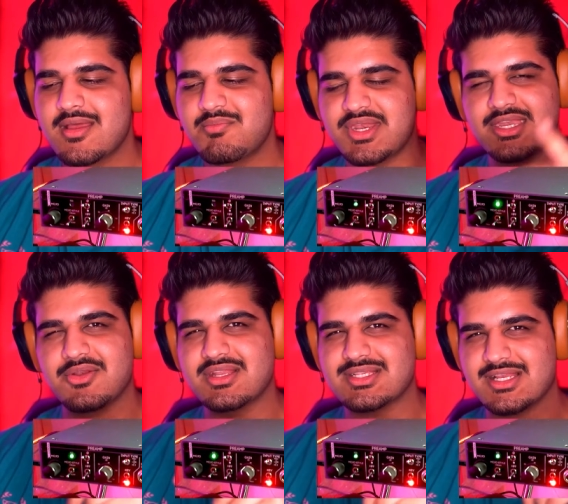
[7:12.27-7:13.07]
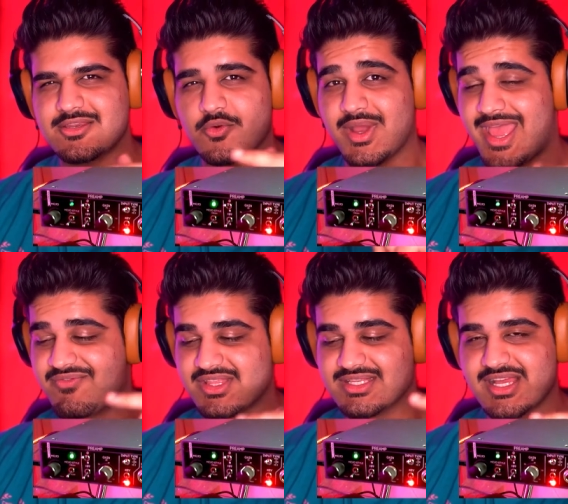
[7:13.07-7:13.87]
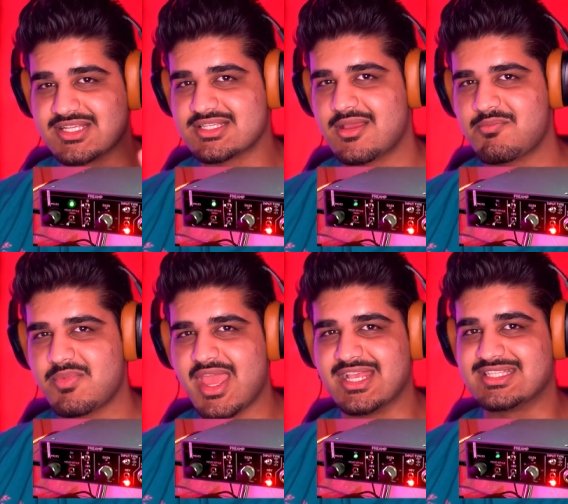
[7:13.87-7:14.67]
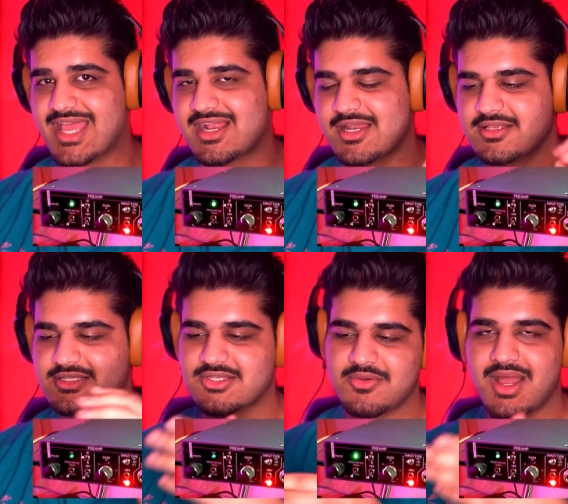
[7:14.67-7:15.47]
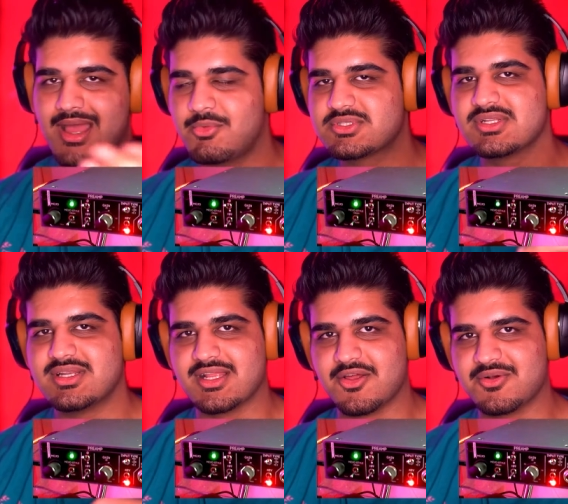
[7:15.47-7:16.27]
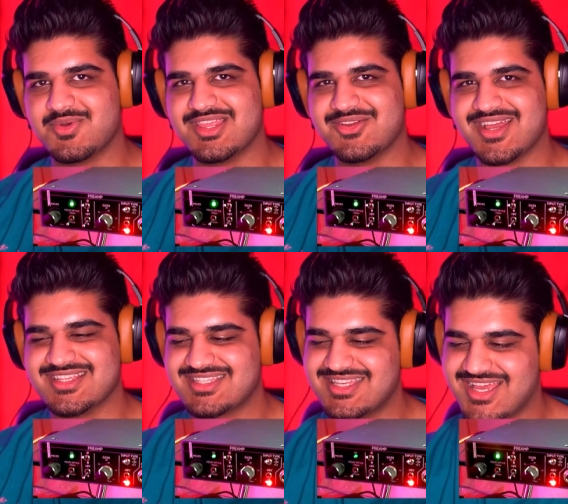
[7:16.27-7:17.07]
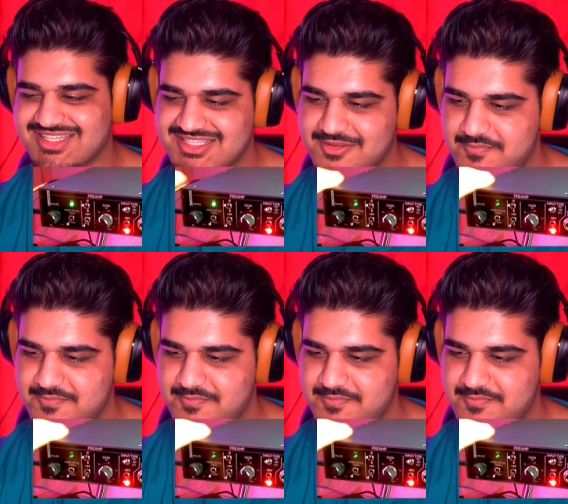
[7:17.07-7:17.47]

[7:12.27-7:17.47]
But I don't exactly know what everything does exactly, so I'm also learning along with you guys. Nice.